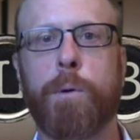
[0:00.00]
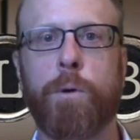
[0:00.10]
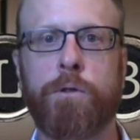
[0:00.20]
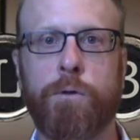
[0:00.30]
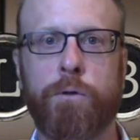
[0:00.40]
but
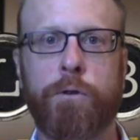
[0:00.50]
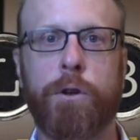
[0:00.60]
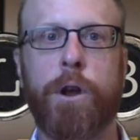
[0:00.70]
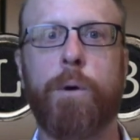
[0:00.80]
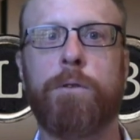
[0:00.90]
what you
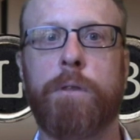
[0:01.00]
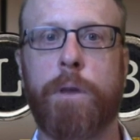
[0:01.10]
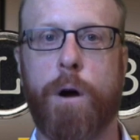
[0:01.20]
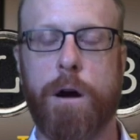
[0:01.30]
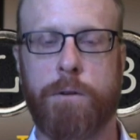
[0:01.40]
should know is that
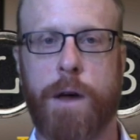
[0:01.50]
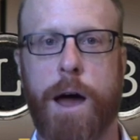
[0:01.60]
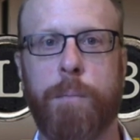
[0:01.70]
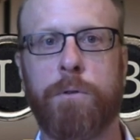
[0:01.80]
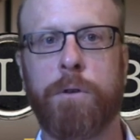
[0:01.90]
there are
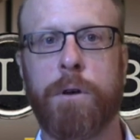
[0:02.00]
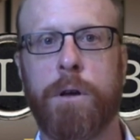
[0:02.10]
times